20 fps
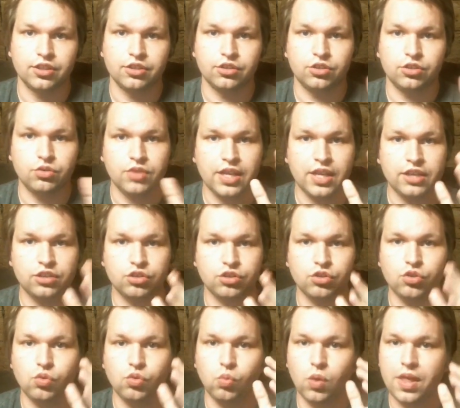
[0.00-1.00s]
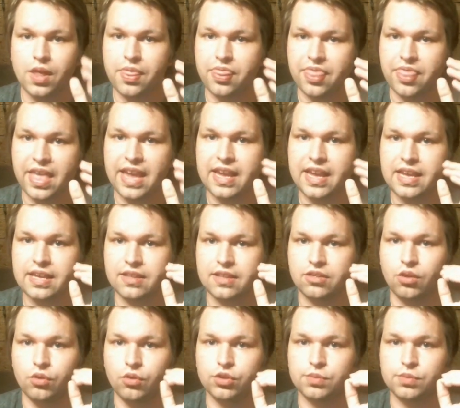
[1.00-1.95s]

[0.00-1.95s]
Do they do what those